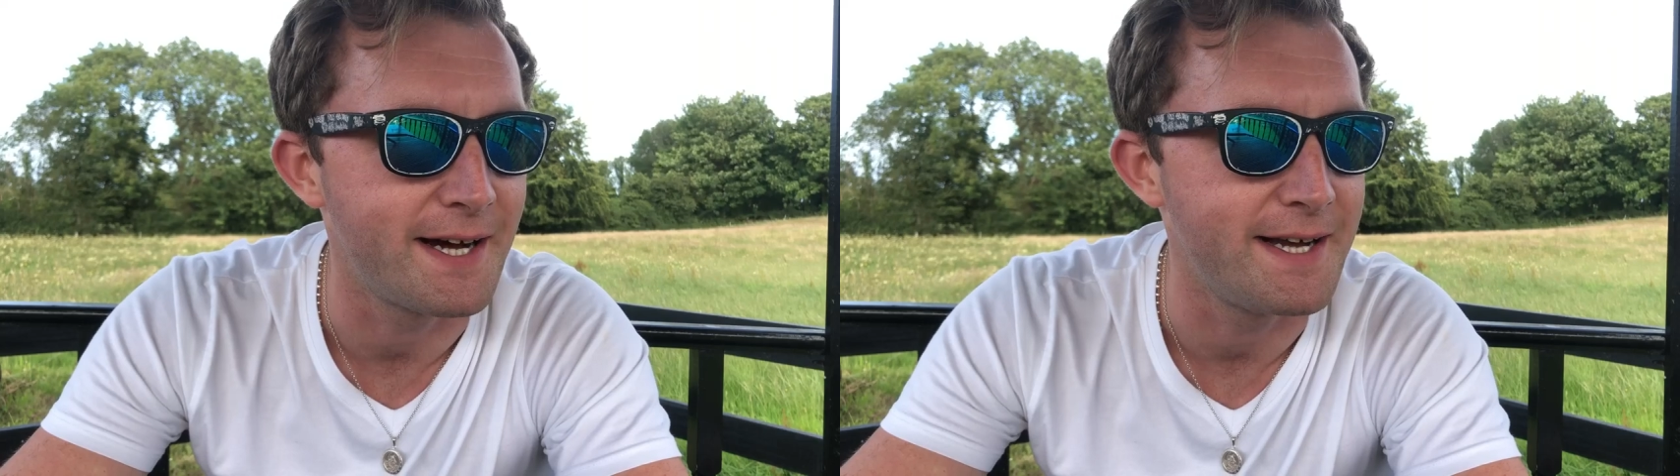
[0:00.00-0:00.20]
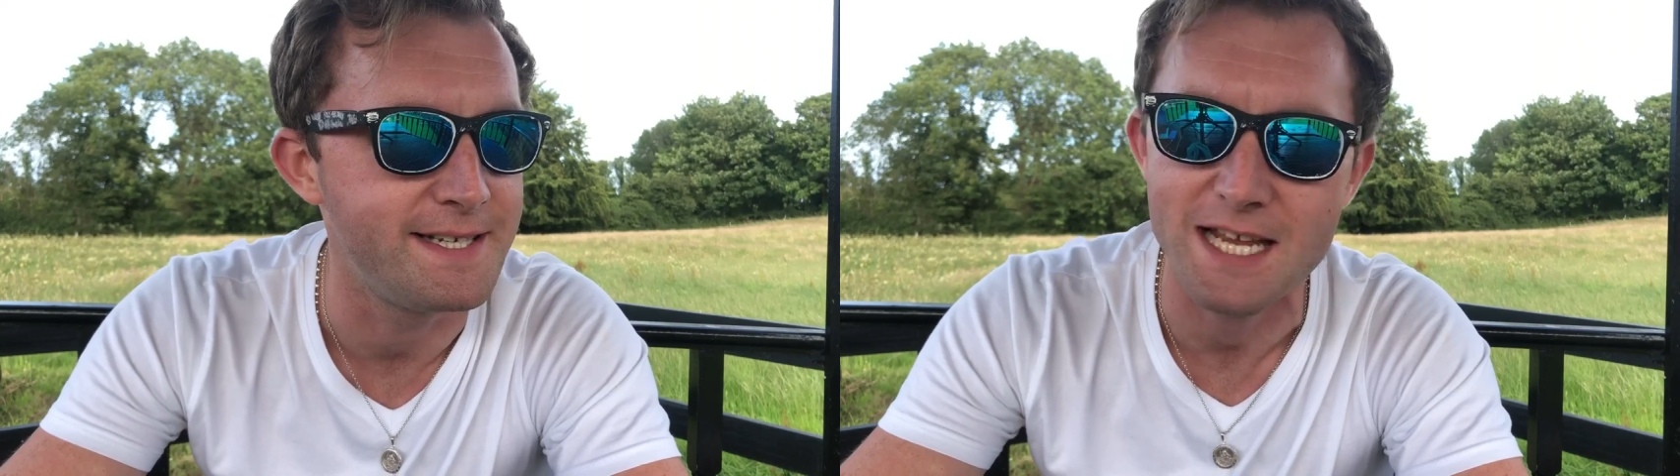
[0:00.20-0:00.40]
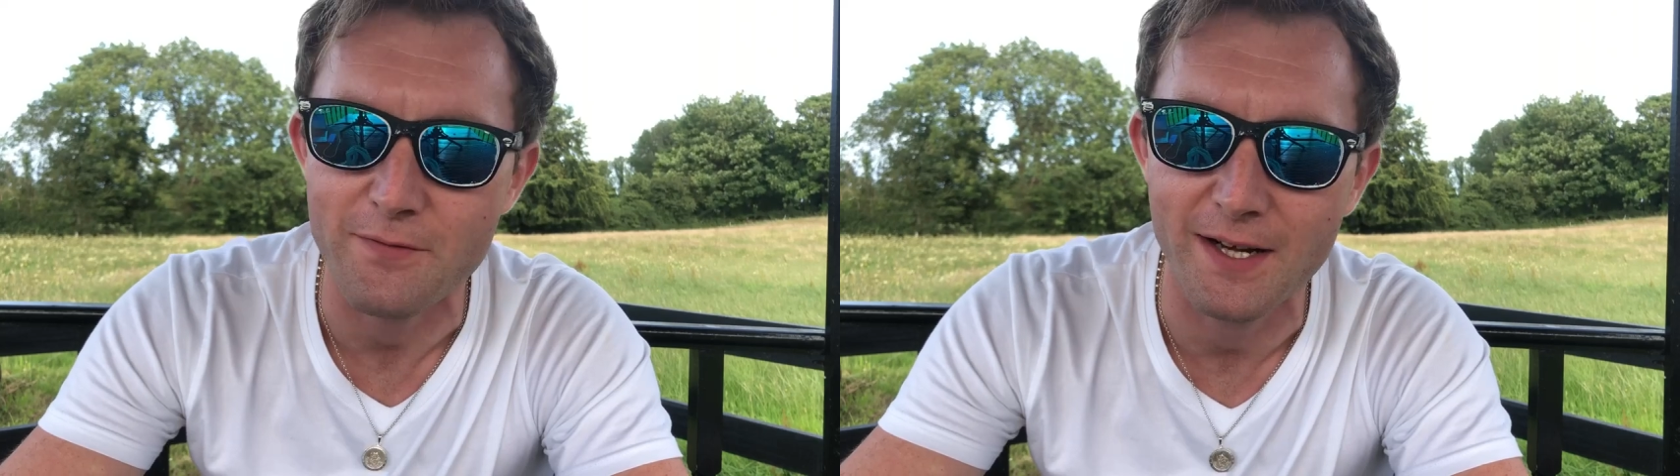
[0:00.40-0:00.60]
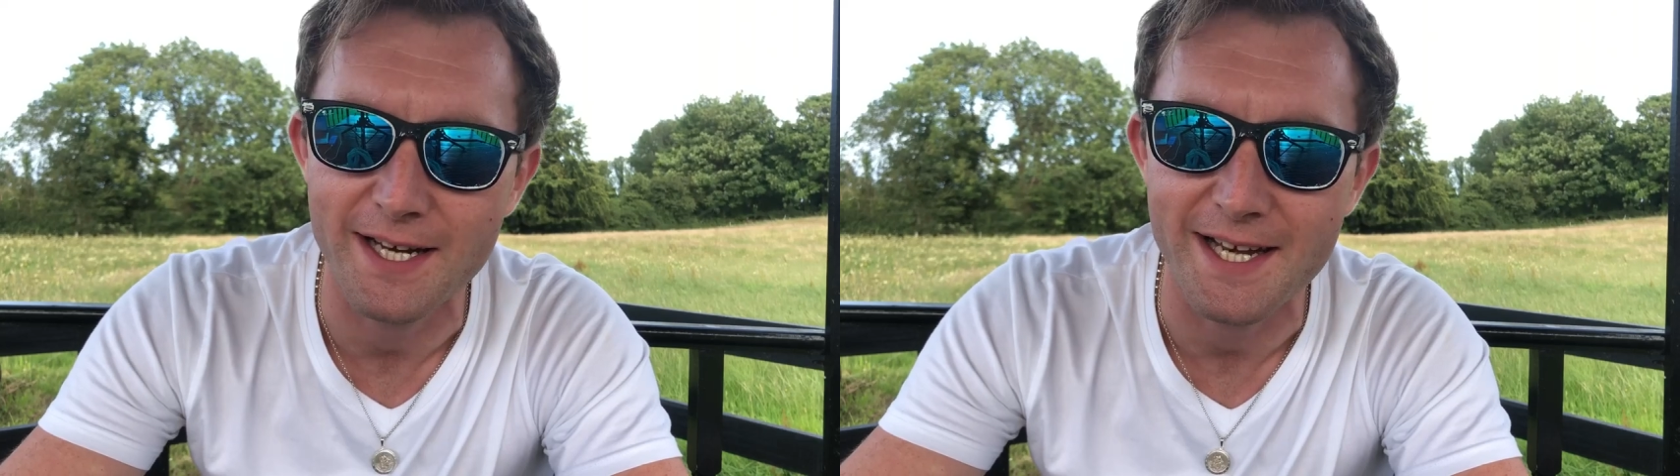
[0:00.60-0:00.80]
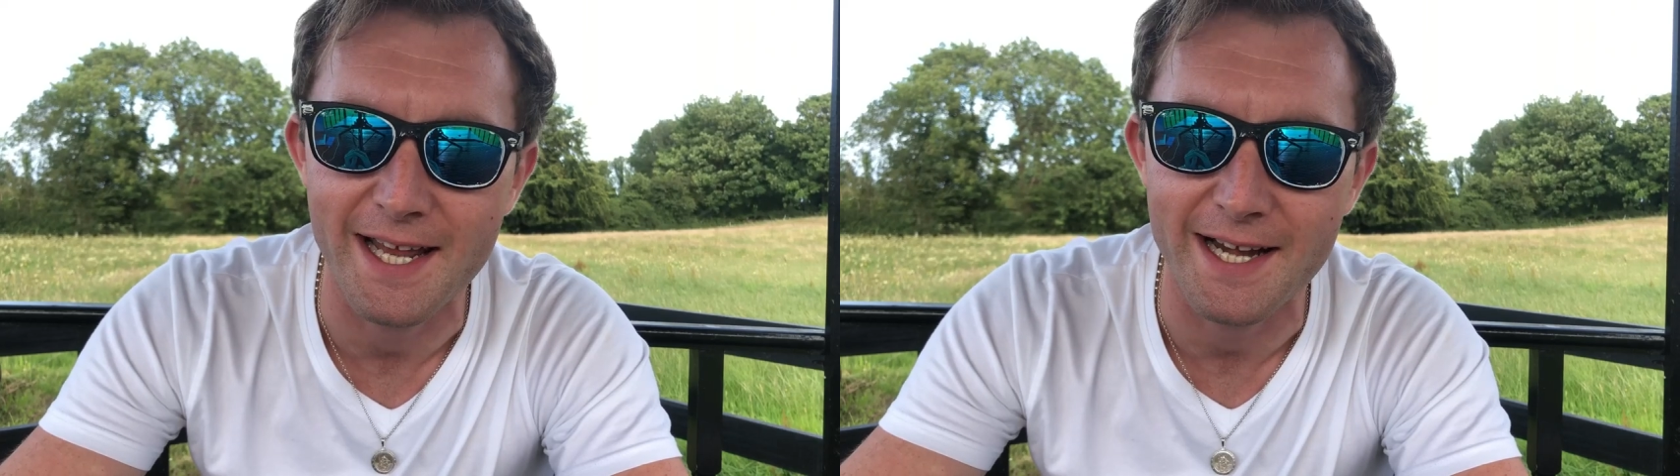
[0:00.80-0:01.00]
I definitely
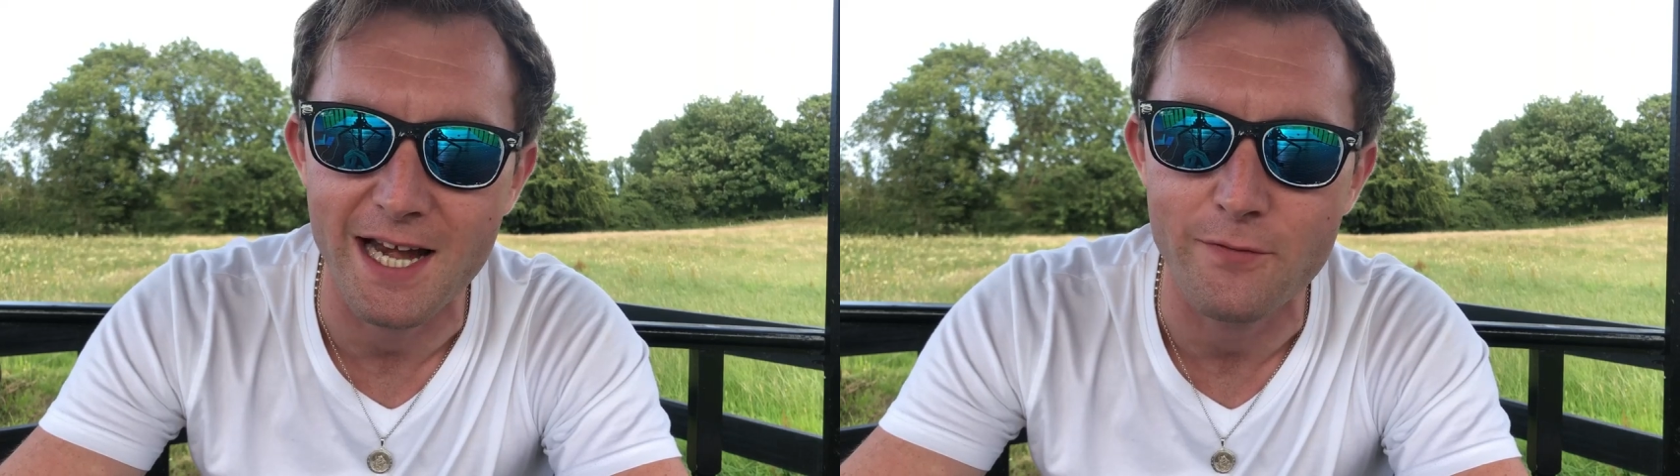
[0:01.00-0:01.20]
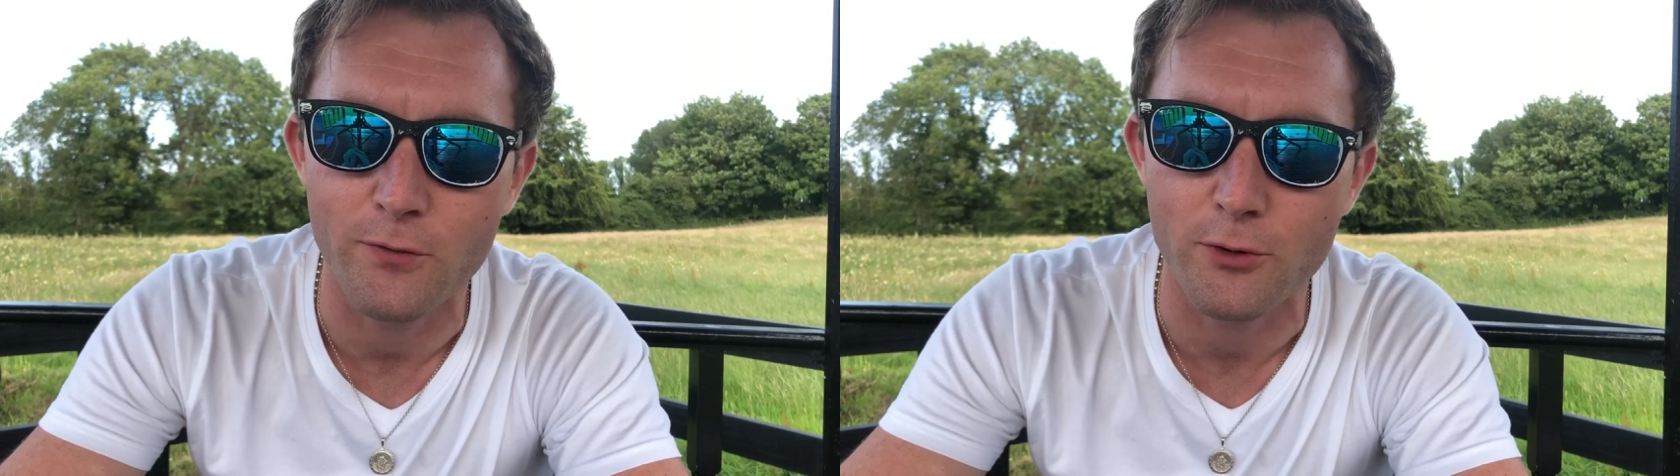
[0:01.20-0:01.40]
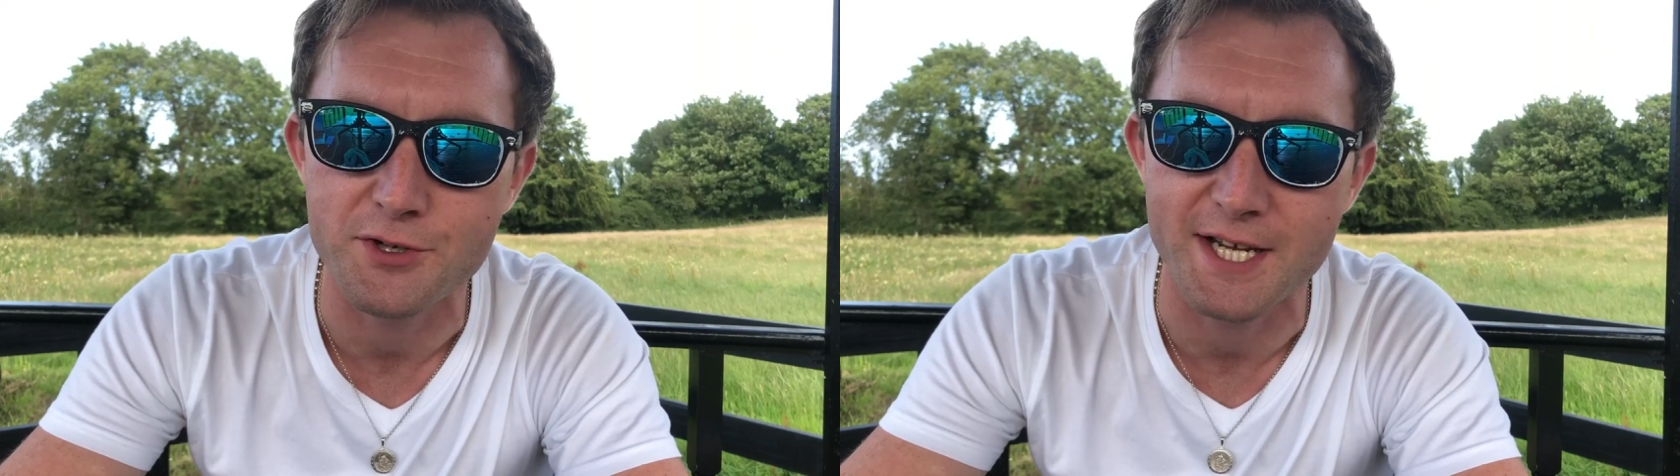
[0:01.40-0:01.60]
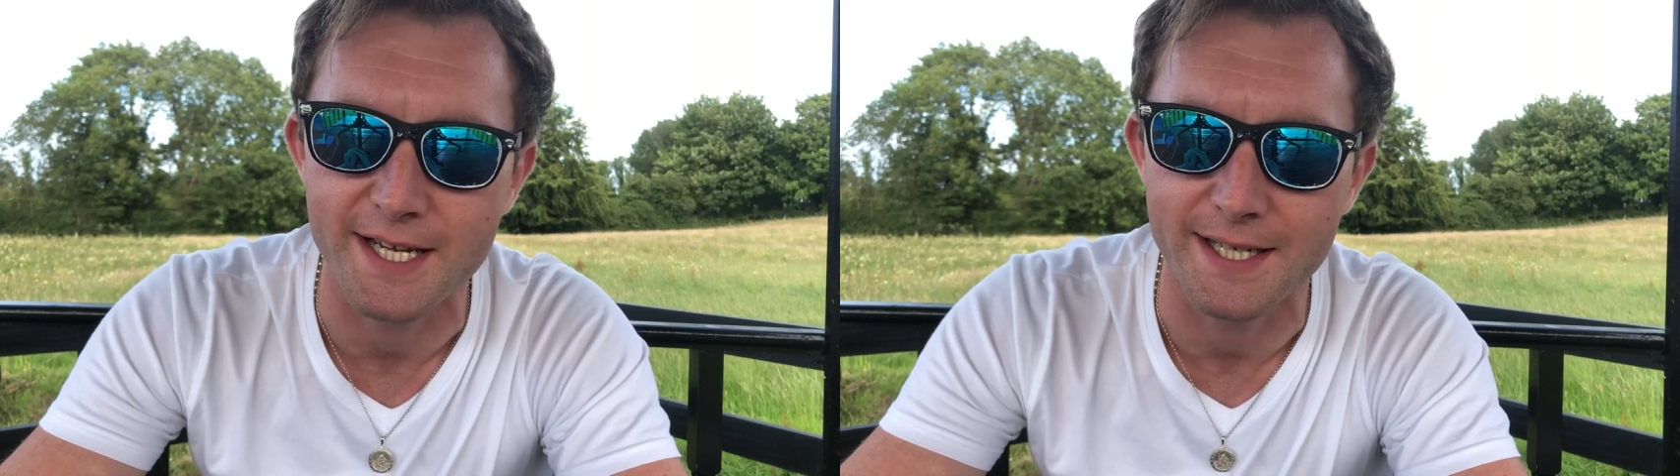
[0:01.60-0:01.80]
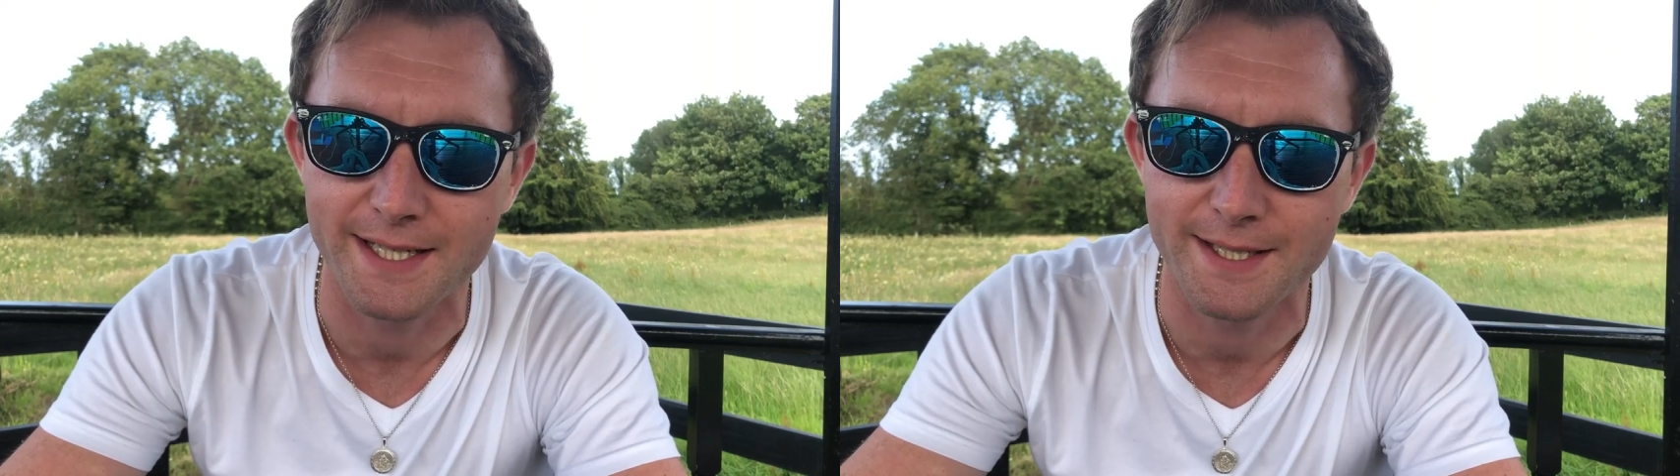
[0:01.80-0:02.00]
didn't get any photos
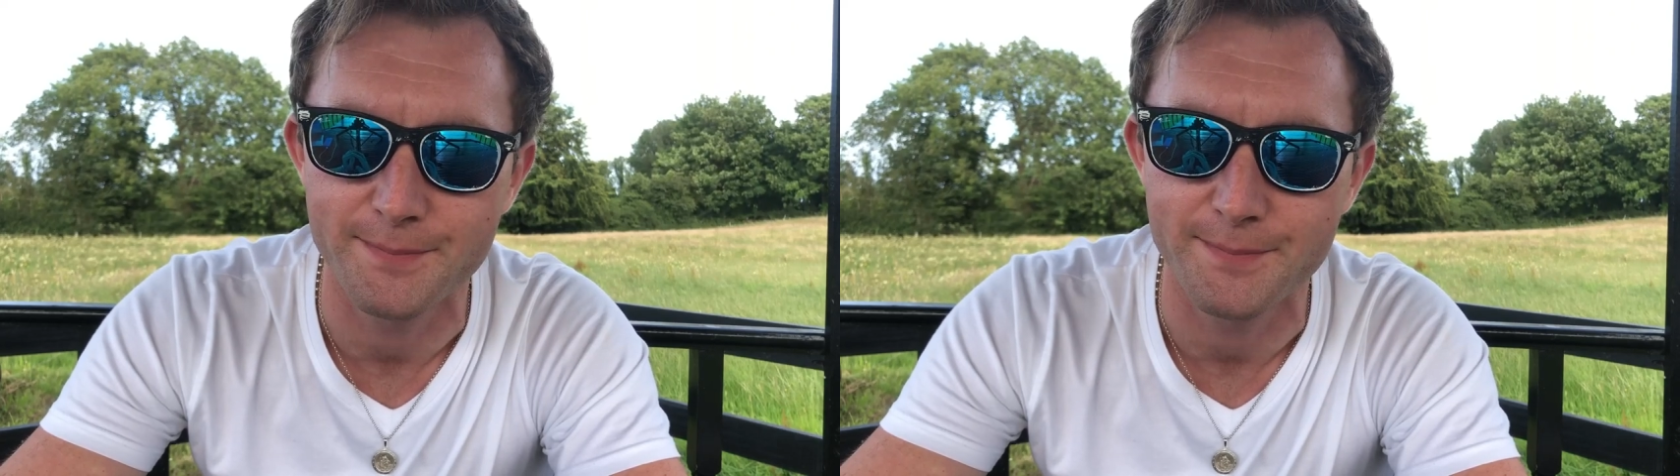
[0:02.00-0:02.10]
taken.